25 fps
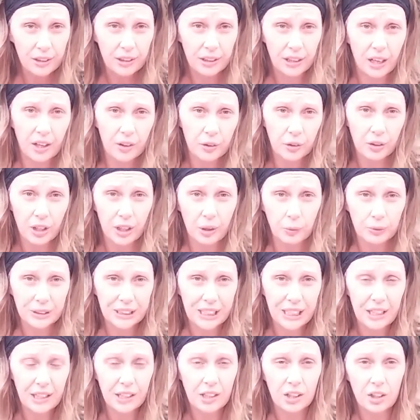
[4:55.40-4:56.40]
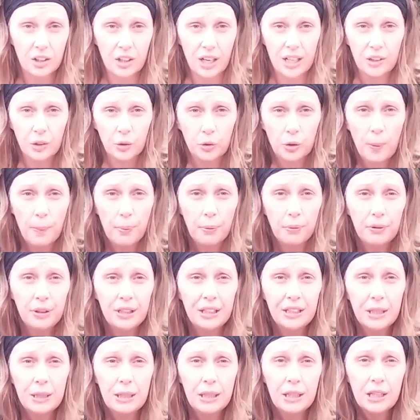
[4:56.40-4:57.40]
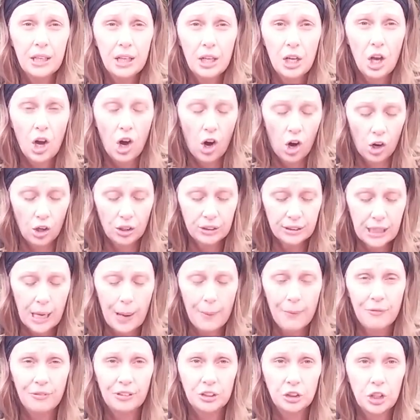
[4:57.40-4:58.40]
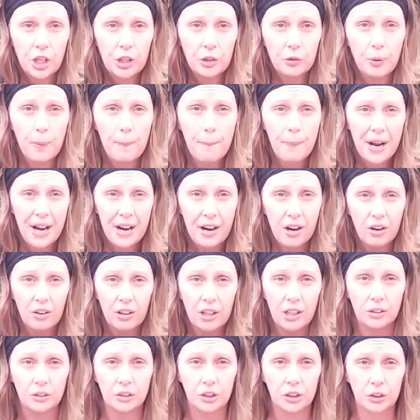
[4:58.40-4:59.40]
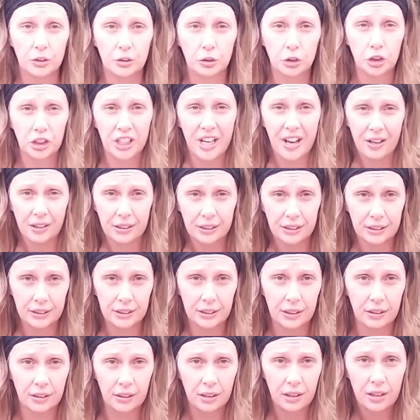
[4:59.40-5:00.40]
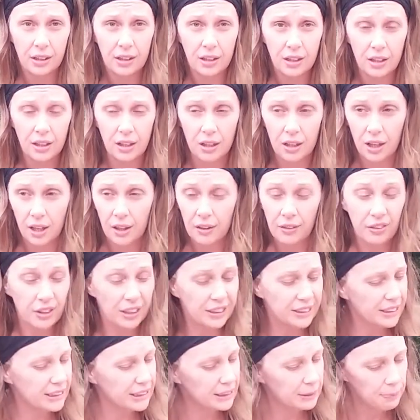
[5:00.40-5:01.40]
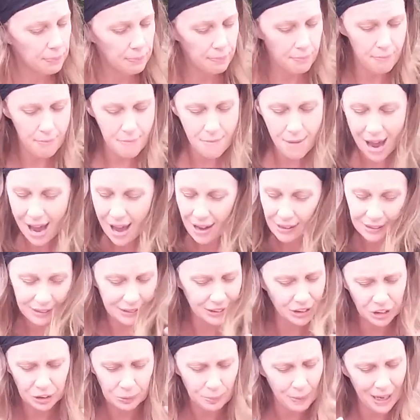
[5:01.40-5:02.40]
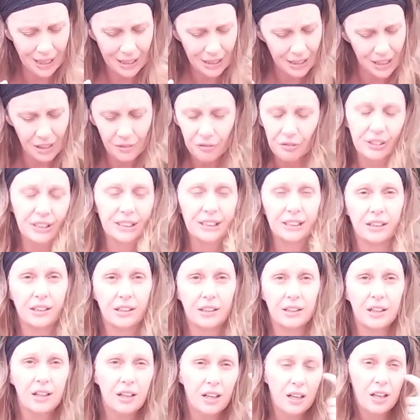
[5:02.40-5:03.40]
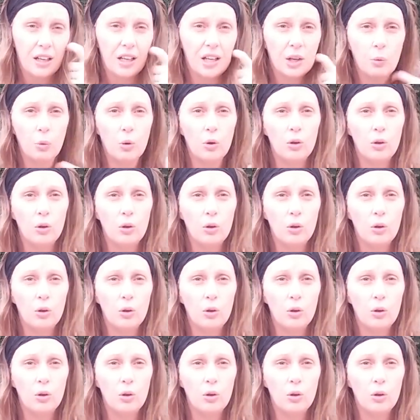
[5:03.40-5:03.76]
the underleg was here, and they're completely on top of each other and parallel to your chest. This is just magnificent. It